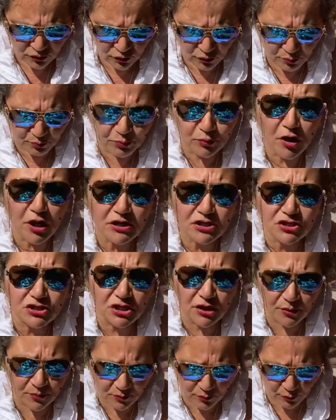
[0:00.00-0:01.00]
brush
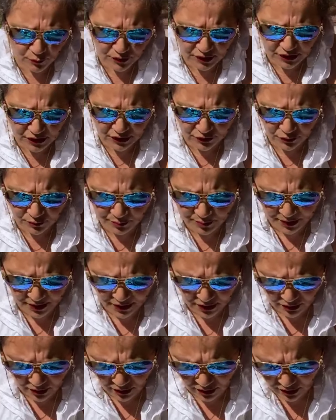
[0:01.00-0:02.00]
them with a little bit
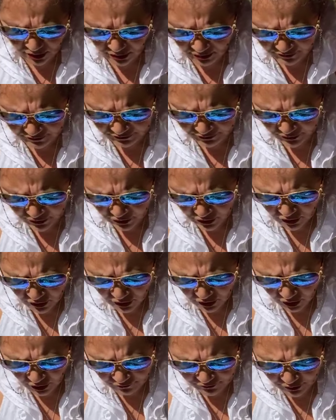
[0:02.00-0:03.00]
of
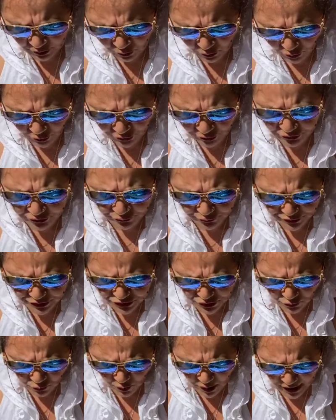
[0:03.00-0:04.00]
the oil. The
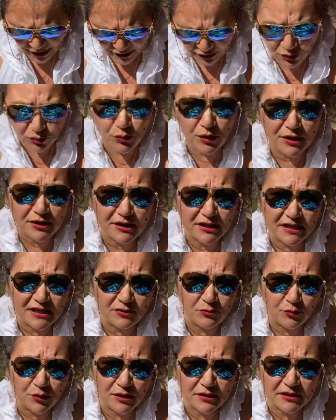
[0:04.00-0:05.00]
reason why I do it there
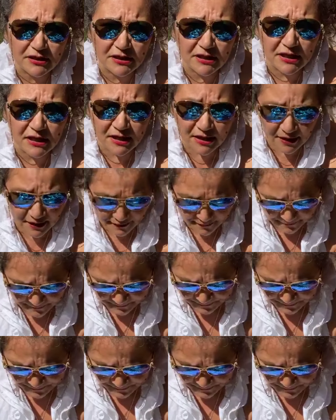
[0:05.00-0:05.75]
with the